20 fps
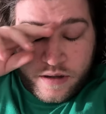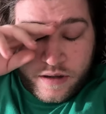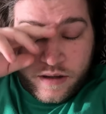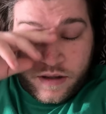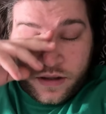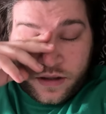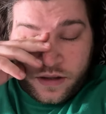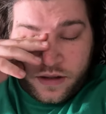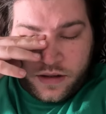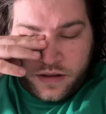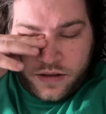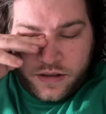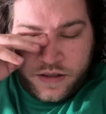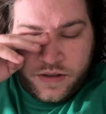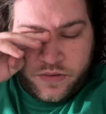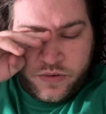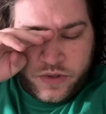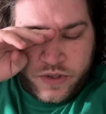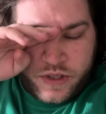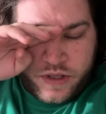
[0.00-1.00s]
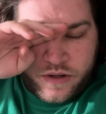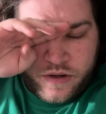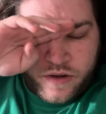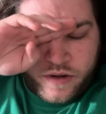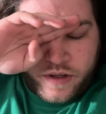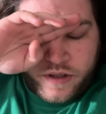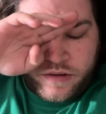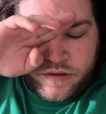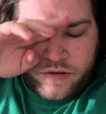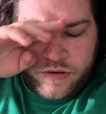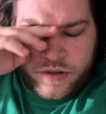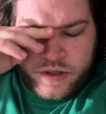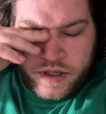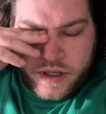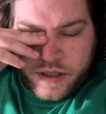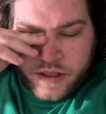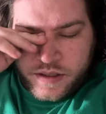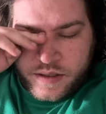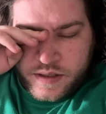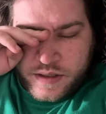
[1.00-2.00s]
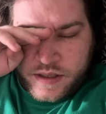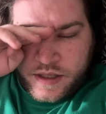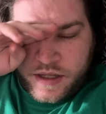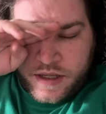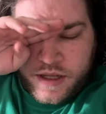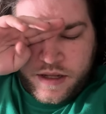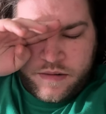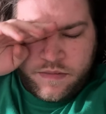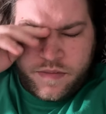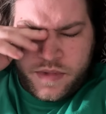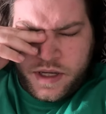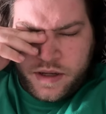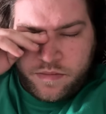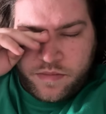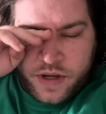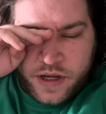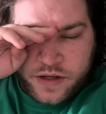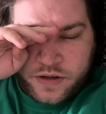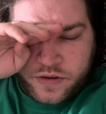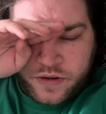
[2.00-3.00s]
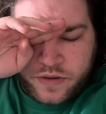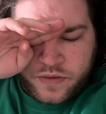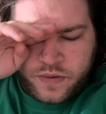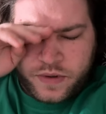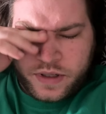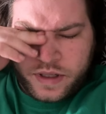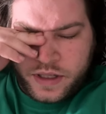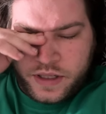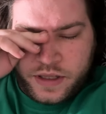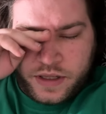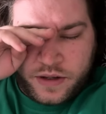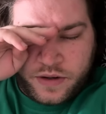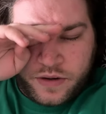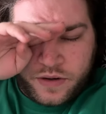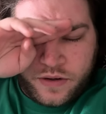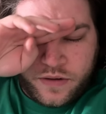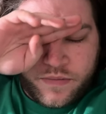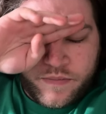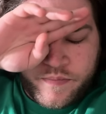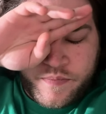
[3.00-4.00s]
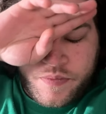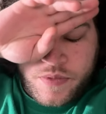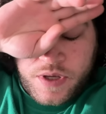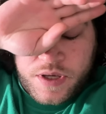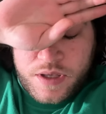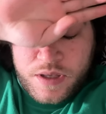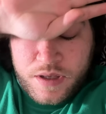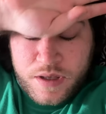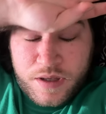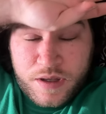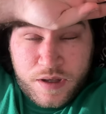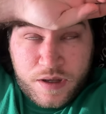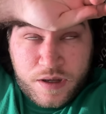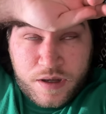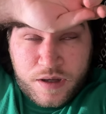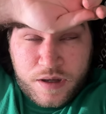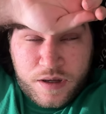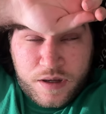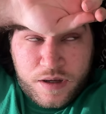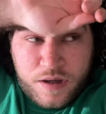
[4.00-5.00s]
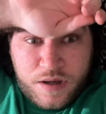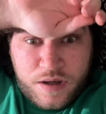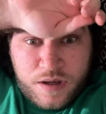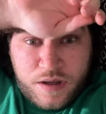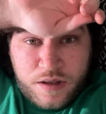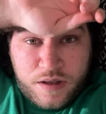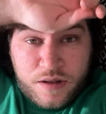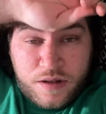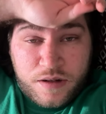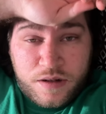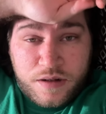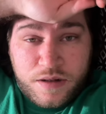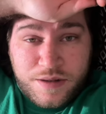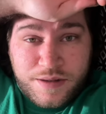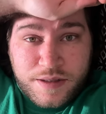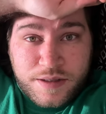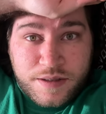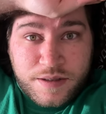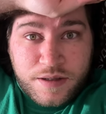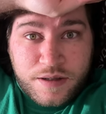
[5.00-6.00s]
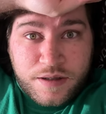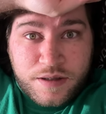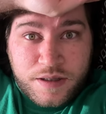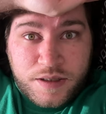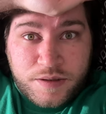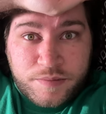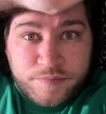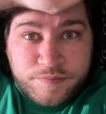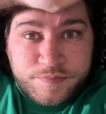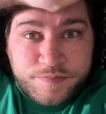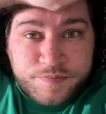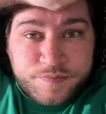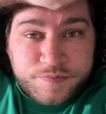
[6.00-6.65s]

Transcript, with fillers: Uh, he was talking through text, and then me and Patrick were in the call, and, um,